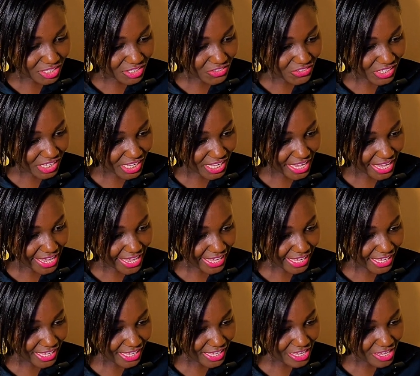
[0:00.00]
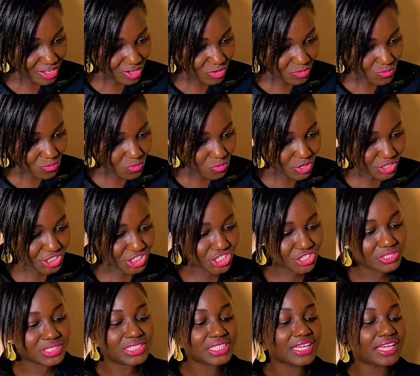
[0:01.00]
Okay, would
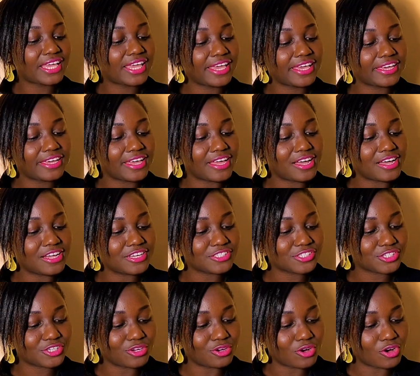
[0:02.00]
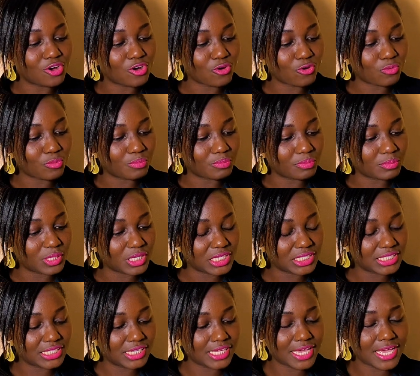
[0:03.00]
you take Kenya as your home?
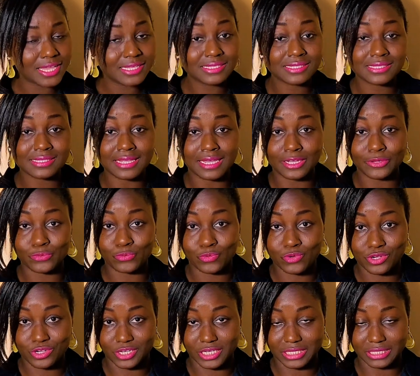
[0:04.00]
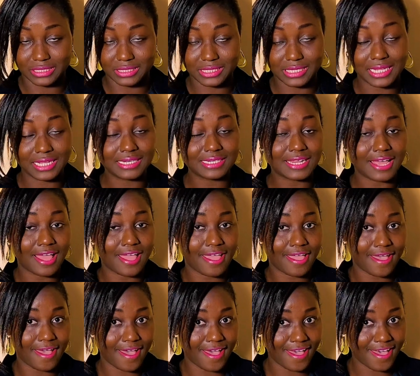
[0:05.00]
Yes, I would, and I
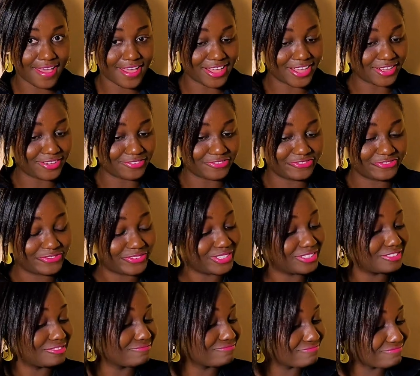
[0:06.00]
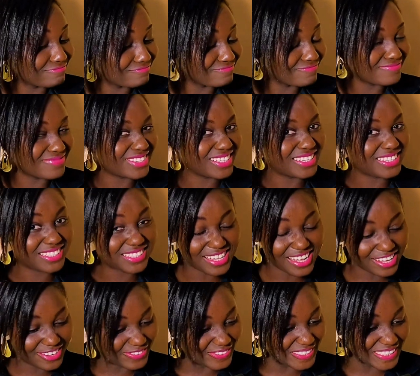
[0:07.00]
have. Is
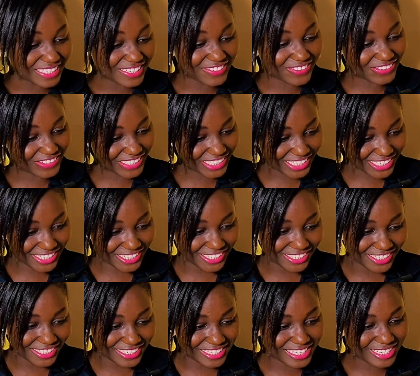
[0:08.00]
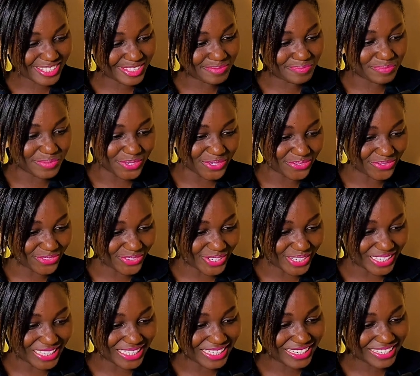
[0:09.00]
that even a question? Let's move
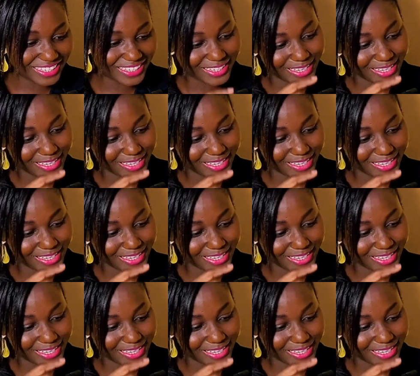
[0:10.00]
on.